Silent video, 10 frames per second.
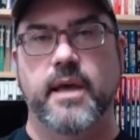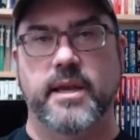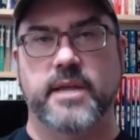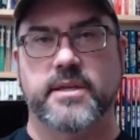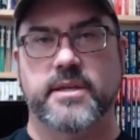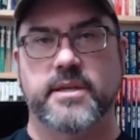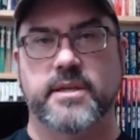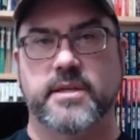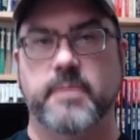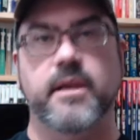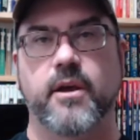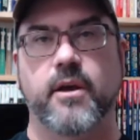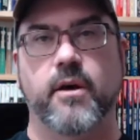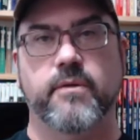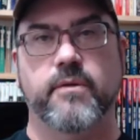and gets immediately
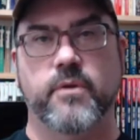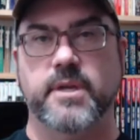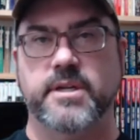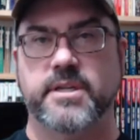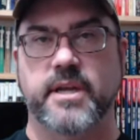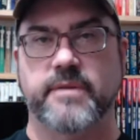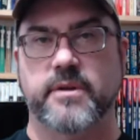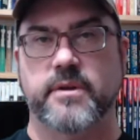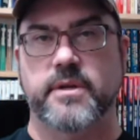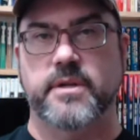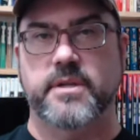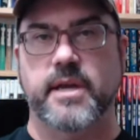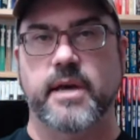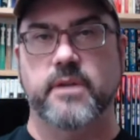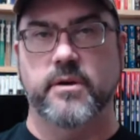overwhelmed by how much stuff there
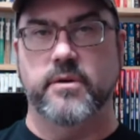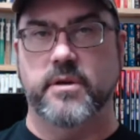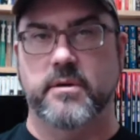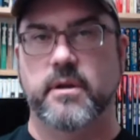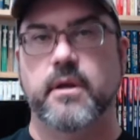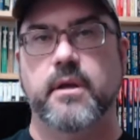is to download